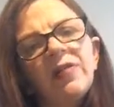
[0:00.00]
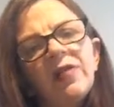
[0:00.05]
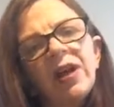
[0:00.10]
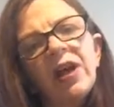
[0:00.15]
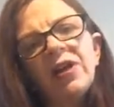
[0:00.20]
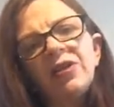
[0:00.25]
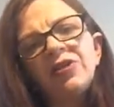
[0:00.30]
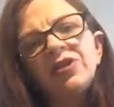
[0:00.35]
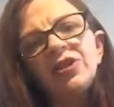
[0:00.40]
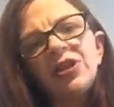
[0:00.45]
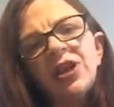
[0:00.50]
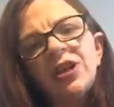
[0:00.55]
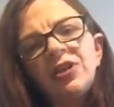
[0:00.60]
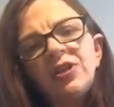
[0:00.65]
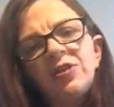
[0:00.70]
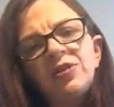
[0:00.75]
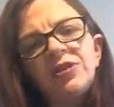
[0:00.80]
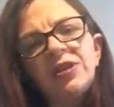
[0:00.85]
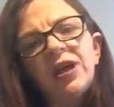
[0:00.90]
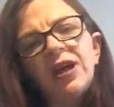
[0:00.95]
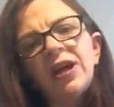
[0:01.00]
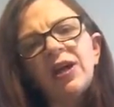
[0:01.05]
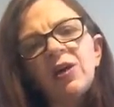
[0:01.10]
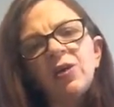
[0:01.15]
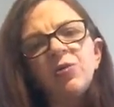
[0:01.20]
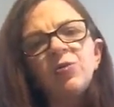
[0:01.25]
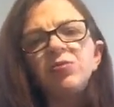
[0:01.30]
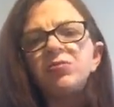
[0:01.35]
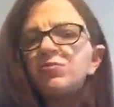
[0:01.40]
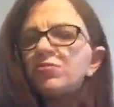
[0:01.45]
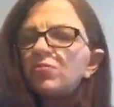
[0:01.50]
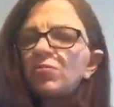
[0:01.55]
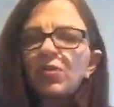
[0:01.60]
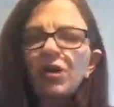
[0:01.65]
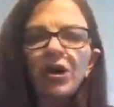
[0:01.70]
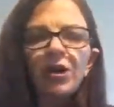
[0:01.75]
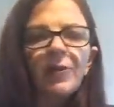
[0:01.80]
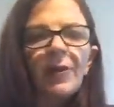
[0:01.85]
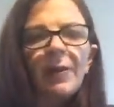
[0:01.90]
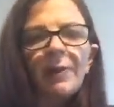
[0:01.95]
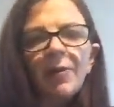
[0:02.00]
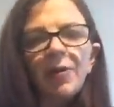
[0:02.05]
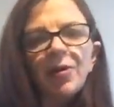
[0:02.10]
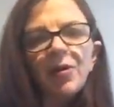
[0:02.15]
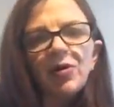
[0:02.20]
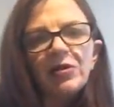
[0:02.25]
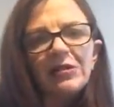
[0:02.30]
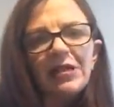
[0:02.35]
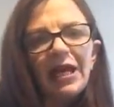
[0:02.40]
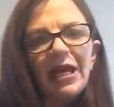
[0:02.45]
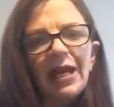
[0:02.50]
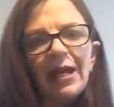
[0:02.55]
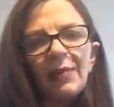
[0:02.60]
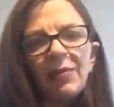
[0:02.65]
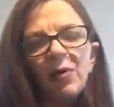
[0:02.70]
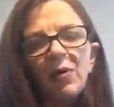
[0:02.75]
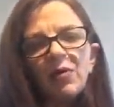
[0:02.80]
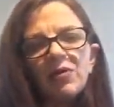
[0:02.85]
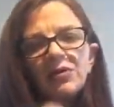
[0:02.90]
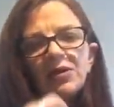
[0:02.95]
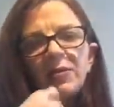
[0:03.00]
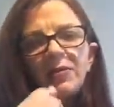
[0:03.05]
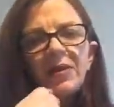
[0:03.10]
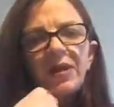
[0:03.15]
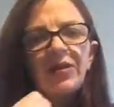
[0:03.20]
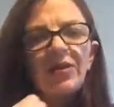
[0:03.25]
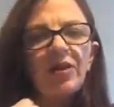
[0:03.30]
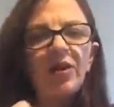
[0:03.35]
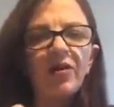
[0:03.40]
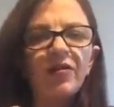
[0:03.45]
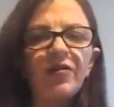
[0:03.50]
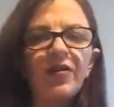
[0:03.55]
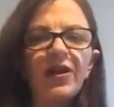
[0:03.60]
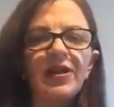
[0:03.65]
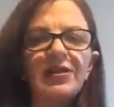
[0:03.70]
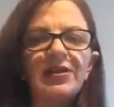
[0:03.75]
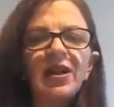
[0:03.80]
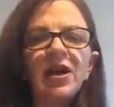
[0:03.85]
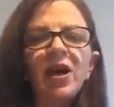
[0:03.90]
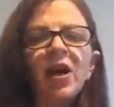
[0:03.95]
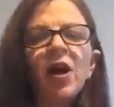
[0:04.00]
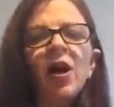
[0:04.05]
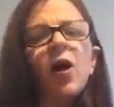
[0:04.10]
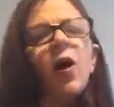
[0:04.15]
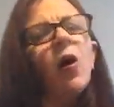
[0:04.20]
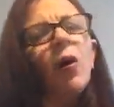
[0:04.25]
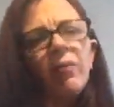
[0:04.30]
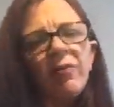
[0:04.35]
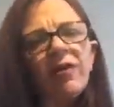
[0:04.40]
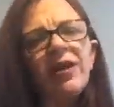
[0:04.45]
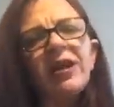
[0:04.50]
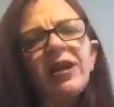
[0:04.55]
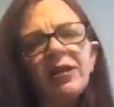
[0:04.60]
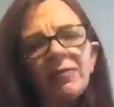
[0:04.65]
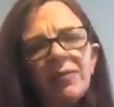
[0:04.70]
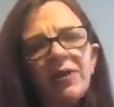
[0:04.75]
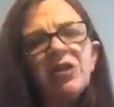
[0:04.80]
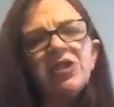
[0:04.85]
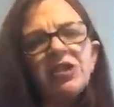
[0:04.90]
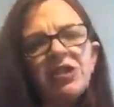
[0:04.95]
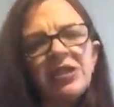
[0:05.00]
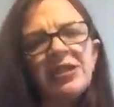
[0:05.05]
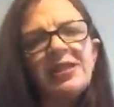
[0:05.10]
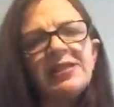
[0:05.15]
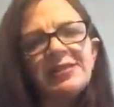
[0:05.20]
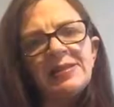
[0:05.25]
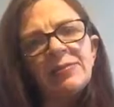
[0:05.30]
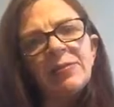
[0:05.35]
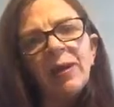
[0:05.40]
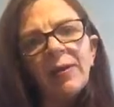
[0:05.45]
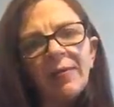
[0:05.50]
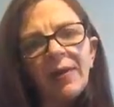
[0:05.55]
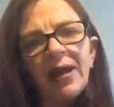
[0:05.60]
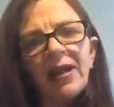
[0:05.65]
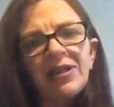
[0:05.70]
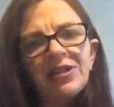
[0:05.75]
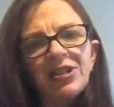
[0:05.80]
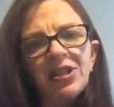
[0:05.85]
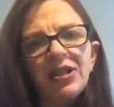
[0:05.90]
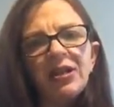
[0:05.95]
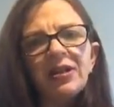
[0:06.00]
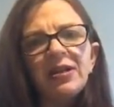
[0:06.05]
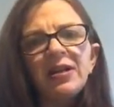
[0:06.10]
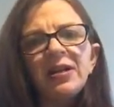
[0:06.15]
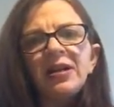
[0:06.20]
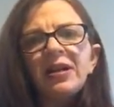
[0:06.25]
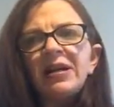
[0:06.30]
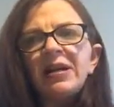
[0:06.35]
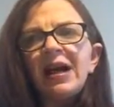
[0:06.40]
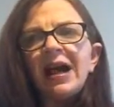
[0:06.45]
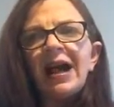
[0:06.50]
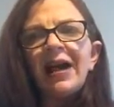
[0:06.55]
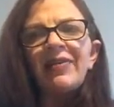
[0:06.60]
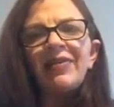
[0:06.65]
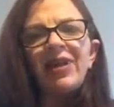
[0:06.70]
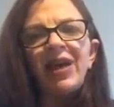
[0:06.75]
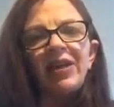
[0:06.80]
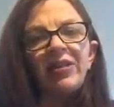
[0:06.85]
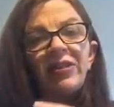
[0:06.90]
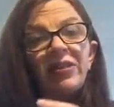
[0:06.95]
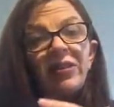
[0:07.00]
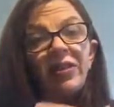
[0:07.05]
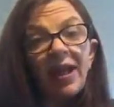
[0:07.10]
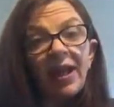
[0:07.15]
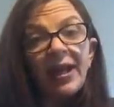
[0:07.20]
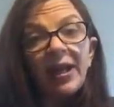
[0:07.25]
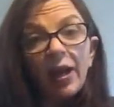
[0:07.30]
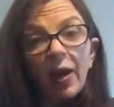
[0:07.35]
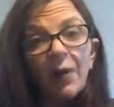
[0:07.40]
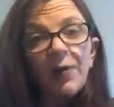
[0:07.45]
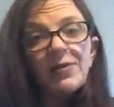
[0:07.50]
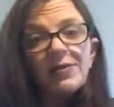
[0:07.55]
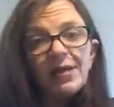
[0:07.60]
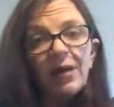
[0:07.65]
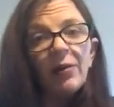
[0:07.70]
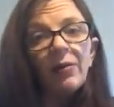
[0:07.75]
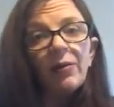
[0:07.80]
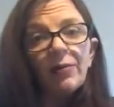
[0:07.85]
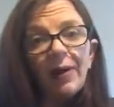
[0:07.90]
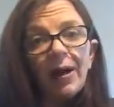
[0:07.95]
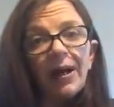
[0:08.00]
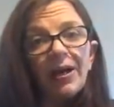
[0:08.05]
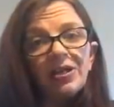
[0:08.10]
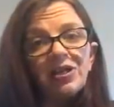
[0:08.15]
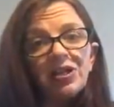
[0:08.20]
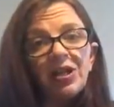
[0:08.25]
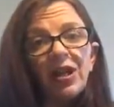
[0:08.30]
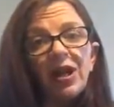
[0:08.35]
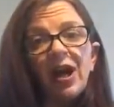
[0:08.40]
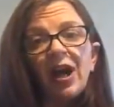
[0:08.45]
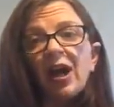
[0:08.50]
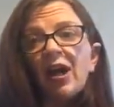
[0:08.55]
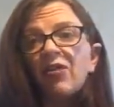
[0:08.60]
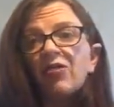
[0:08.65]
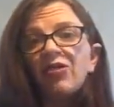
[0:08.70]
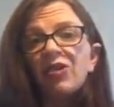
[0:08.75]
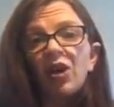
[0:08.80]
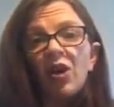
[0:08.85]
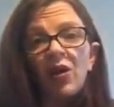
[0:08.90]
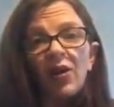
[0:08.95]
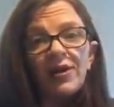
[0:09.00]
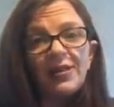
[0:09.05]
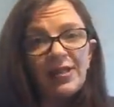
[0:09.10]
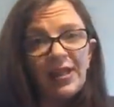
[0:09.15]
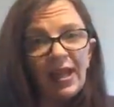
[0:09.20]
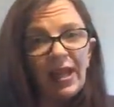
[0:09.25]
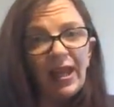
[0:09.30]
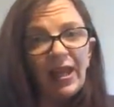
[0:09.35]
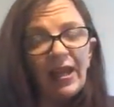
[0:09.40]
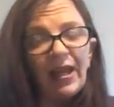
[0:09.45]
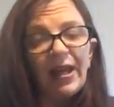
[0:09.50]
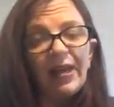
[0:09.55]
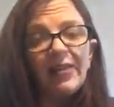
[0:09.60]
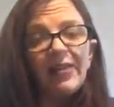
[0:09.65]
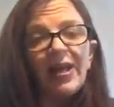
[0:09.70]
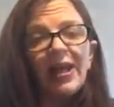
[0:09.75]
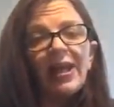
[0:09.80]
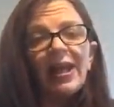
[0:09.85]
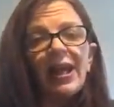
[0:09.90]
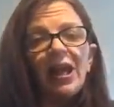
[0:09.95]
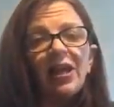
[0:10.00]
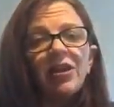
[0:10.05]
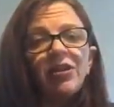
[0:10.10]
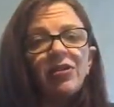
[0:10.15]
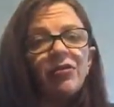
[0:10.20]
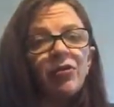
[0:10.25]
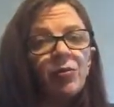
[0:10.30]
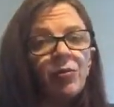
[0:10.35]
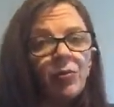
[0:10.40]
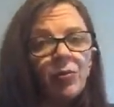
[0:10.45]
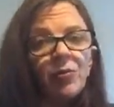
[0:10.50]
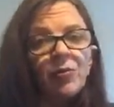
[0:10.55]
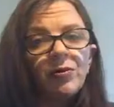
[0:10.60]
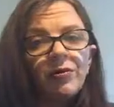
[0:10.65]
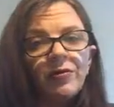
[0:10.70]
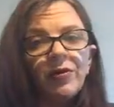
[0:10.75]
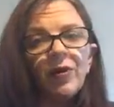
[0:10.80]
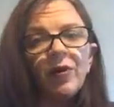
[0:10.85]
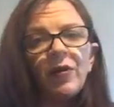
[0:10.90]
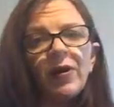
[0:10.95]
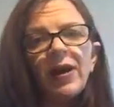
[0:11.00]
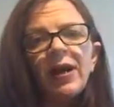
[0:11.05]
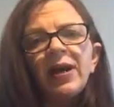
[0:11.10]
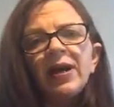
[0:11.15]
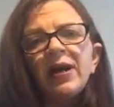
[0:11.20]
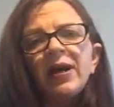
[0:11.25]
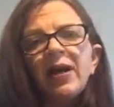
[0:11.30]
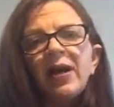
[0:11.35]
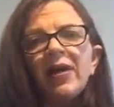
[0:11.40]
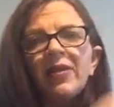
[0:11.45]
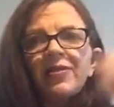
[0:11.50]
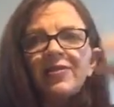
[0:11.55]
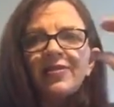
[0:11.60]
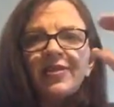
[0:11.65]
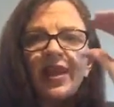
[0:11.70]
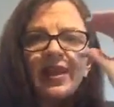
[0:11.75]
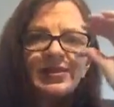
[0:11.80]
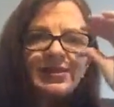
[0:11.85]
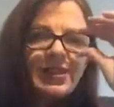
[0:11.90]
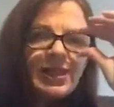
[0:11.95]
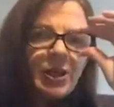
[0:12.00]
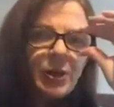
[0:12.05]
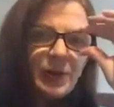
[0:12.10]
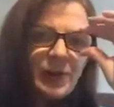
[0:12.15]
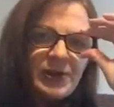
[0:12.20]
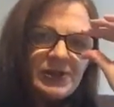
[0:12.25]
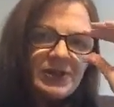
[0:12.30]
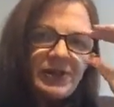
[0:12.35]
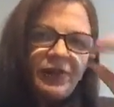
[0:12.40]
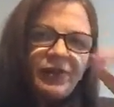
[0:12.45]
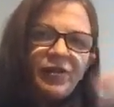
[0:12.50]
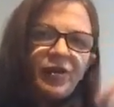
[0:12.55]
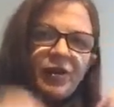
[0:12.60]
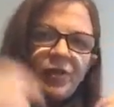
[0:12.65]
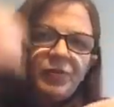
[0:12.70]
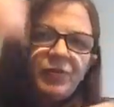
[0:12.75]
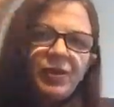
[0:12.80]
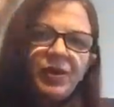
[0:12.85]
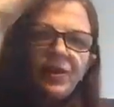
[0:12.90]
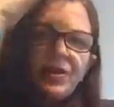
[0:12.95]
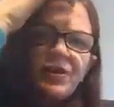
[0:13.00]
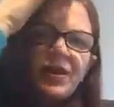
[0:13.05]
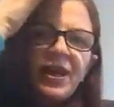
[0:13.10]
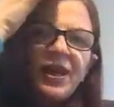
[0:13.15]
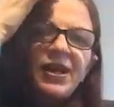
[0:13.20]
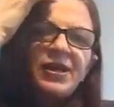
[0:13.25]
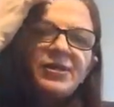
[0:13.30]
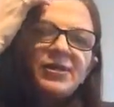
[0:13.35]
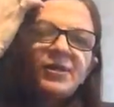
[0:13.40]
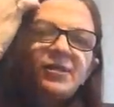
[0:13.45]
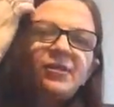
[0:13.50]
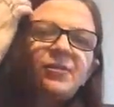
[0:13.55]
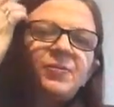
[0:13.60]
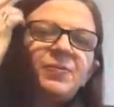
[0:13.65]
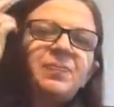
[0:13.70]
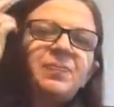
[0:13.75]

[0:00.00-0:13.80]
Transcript: lunch and you tell one of the people on your team or somebody in the office, oh, I'm thinking of mentioning this to my manager, and then they go and tell the manager the idea and they get the rewards for it. That's a little bit different, because that isn't